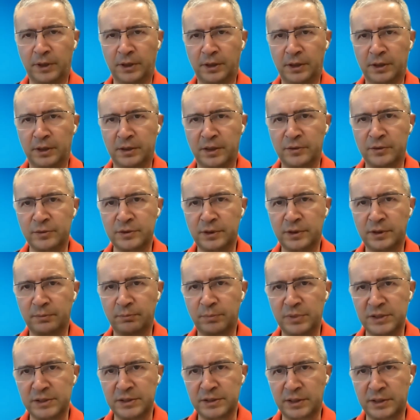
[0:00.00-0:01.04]
we announced the
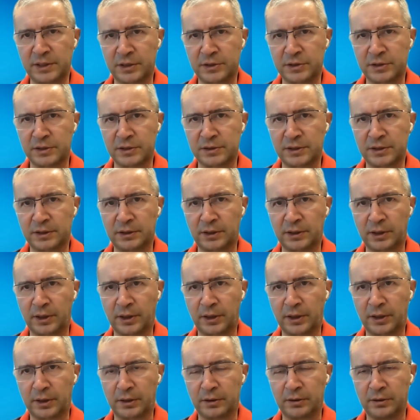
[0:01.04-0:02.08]
business angels that
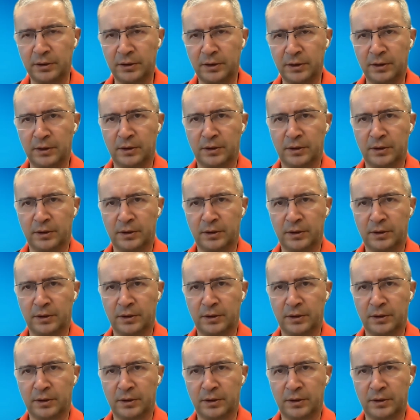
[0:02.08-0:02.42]
are